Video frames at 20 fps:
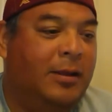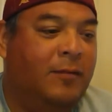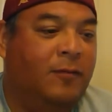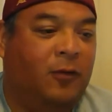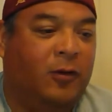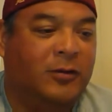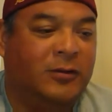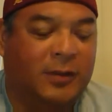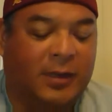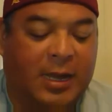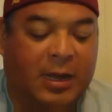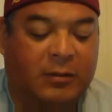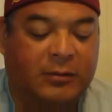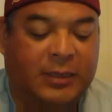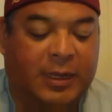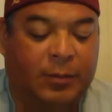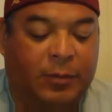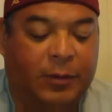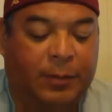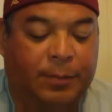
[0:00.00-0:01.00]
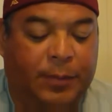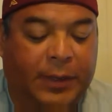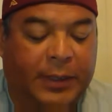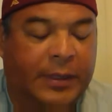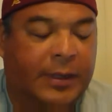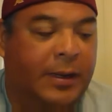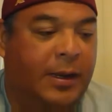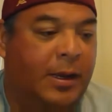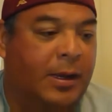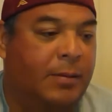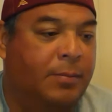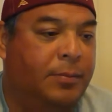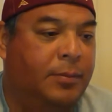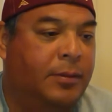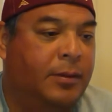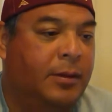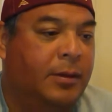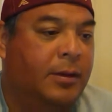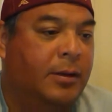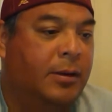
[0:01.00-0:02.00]
Unfortunately, I was able to pick it
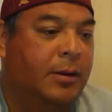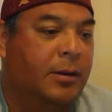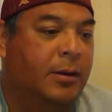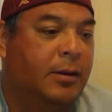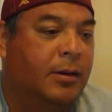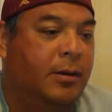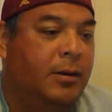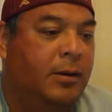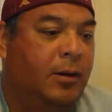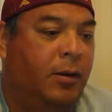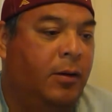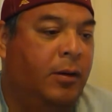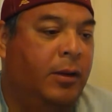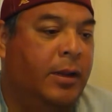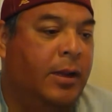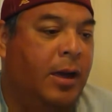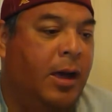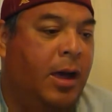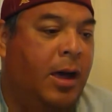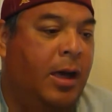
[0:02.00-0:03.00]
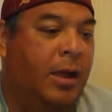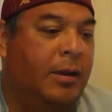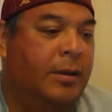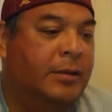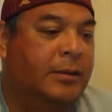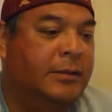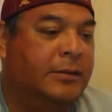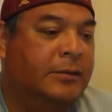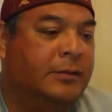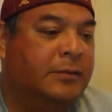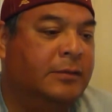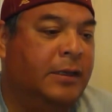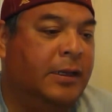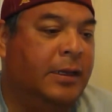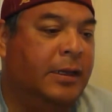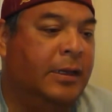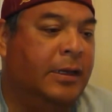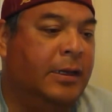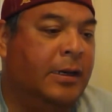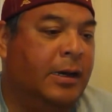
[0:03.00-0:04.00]
up early on. And this is
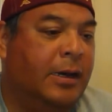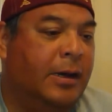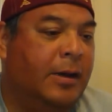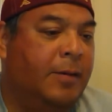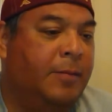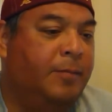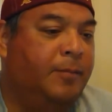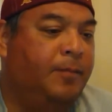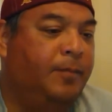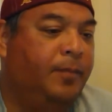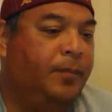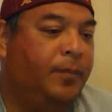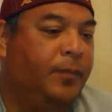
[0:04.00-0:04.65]
the